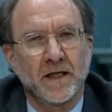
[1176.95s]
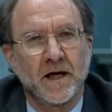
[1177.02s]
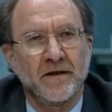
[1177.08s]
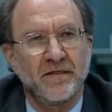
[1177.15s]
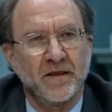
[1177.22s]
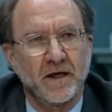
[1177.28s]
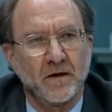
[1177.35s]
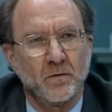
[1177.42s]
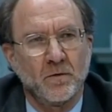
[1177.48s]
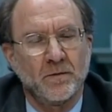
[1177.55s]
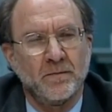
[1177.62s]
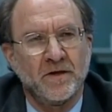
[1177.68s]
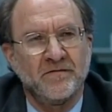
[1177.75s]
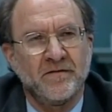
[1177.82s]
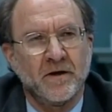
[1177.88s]
I think it would
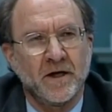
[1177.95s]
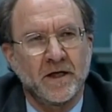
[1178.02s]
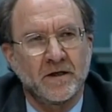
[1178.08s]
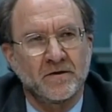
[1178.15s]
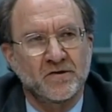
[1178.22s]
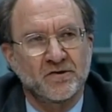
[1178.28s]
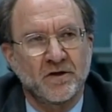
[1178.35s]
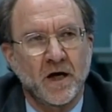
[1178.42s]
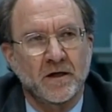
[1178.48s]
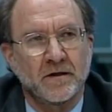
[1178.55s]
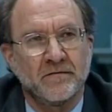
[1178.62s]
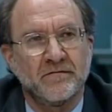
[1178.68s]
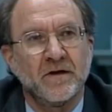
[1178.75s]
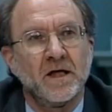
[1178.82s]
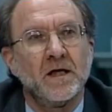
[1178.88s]
be very
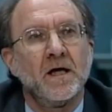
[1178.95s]
constructive.